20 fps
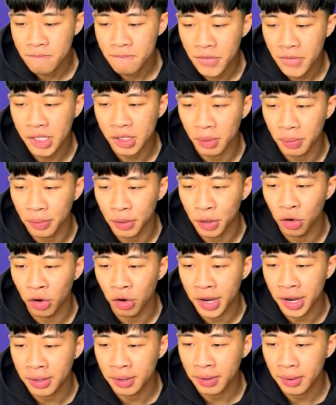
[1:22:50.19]
It's going to be
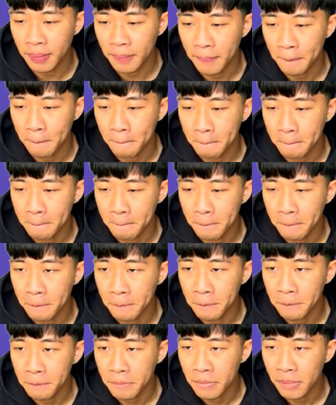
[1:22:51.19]
great.
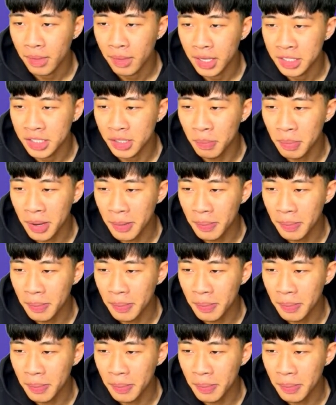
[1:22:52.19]
Some people